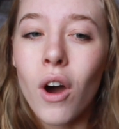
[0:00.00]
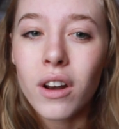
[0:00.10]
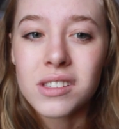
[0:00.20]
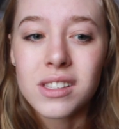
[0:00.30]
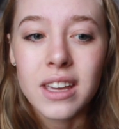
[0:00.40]
but
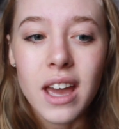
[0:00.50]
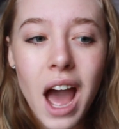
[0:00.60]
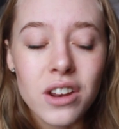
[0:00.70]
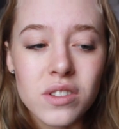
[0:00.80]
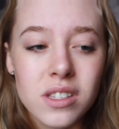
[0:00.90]
honestly,
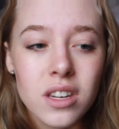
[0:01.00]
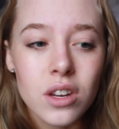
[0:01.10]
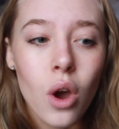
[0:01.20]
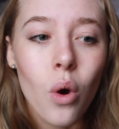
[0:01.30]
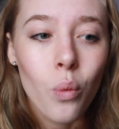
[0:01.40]
I just
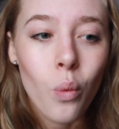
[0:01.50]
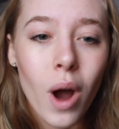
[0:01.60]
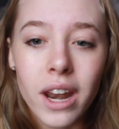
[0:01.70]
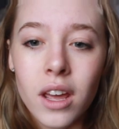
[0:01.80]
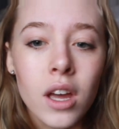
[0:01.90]
didn't know
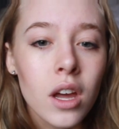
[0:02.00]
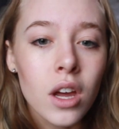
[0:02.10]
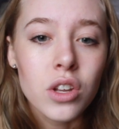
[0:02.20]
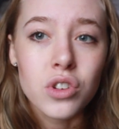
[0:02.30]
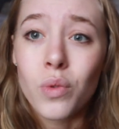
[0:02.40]
what
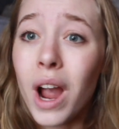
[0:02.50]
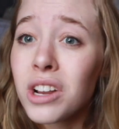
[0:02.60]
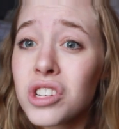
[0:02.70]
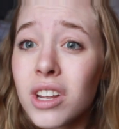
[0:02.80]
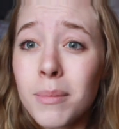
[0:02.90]

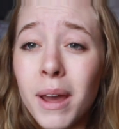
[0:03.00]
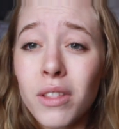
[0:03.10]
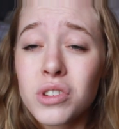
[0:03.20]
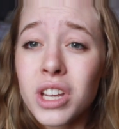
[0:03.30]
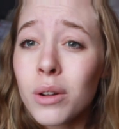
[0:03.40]
direction my
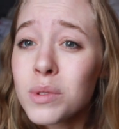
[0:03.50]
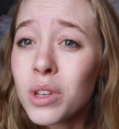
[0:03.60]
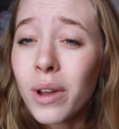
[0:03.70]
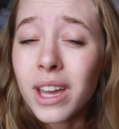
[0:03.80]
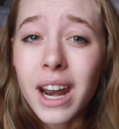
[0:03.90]
other channel was
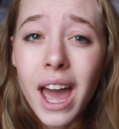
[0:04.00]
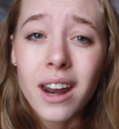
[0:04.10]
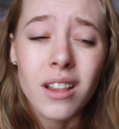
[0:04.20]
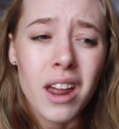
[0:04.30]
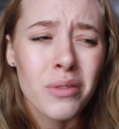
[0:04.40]
going in. I
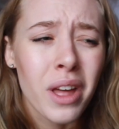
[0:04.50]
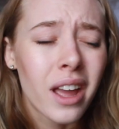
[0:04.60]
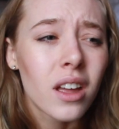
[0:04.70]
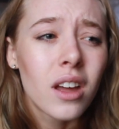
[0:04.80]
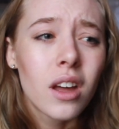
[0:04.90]
had a lot of
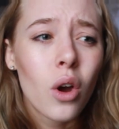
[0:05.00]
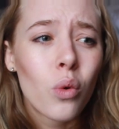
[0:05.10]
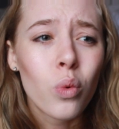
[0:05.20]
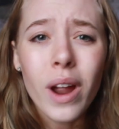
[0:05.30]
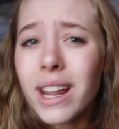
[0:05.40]
like
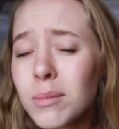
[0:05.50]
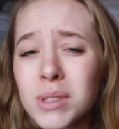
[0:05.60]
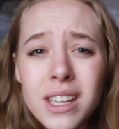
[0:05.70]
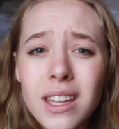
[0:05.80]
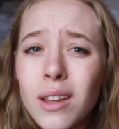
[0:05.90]
random
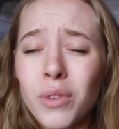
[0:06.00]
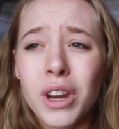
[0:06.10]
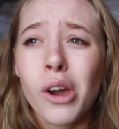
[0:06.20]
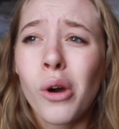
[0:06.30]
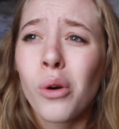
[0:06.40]
singing
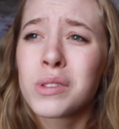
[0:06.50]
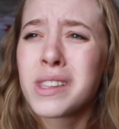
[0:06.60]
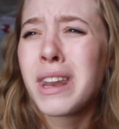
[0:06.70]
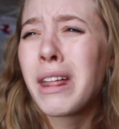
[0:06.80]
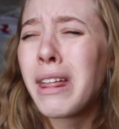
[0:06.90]
videos
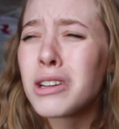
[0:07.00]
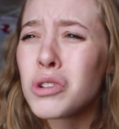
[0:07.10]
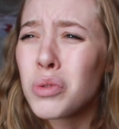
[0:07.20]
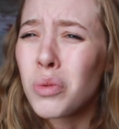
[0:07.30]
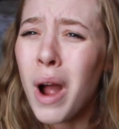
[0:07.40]
and then I like,
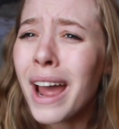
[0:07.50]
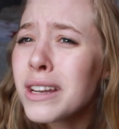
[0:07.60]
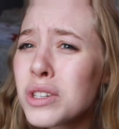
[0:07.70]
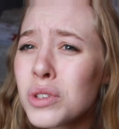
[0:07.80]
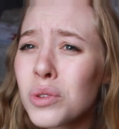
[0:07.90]

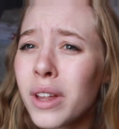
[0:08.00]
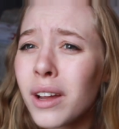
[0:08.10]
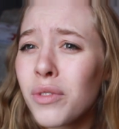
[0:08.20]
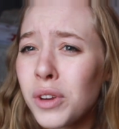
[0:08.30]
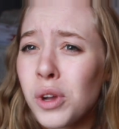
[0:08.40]
tried to do like
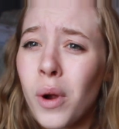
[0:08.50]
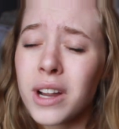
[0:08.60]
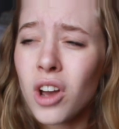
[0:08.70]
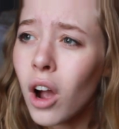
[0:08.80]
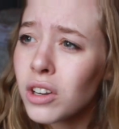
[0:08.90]
a video where
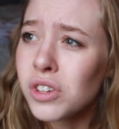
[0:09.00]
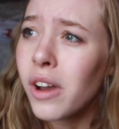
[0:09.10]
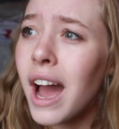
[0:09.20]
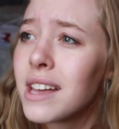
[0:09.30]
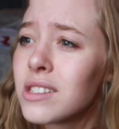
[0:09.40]
I talked to you
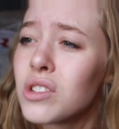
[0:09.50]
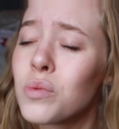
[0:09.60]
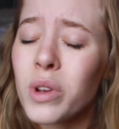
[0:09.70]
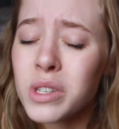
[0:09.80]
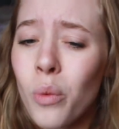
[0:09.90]
guys and it
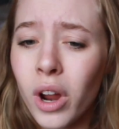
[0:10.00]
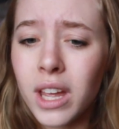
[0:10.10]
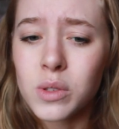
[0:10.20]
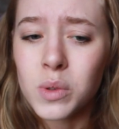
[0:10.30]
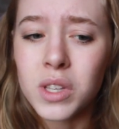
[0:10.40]
just wasn't
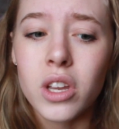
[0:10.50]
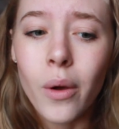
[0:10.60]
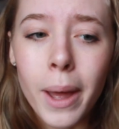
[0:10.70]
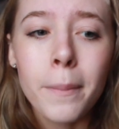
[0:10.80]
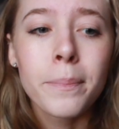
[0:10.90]
working. So I was like, you
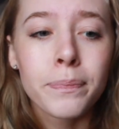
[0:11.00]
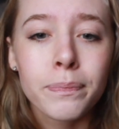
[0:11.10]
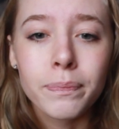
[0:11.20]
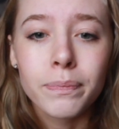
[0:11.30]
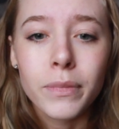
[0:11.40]
know what?
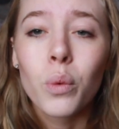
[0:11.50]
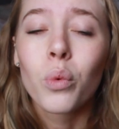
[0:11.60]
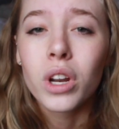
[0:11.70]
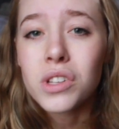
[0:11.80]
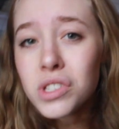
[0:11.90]

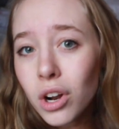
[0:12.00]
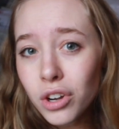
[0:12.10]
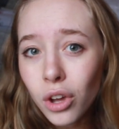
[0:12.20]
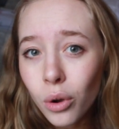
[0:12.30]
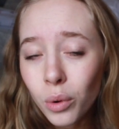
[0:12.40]
We're gonna
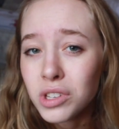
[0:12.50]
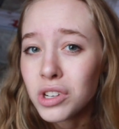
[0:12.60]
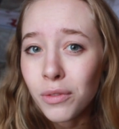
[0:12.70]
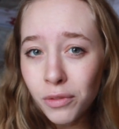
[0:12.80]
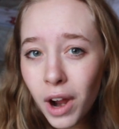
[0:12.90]
start new, we're gonna
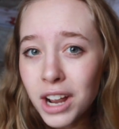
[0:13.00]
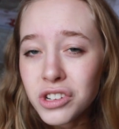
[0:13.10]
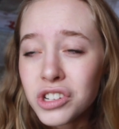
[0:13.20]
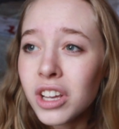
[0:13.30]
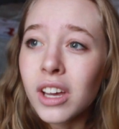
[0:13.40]
start
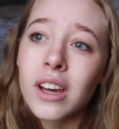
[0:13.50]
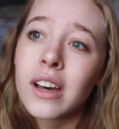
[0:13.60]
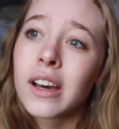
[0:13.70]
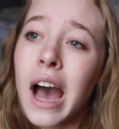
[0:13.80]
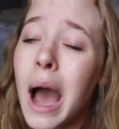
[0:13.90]
fresh.
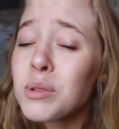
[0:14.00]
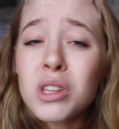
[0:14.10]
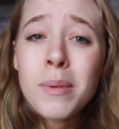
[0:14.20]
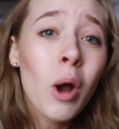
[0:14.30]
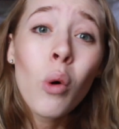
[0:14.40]
I'm just
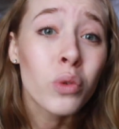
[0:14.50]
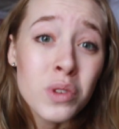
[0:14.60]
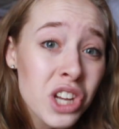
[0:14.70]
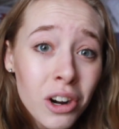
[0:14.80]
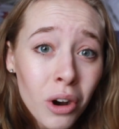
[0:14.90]
gonna make a whole new
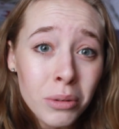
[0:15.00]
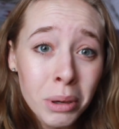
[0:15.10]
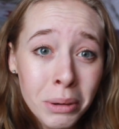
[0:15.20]
channel.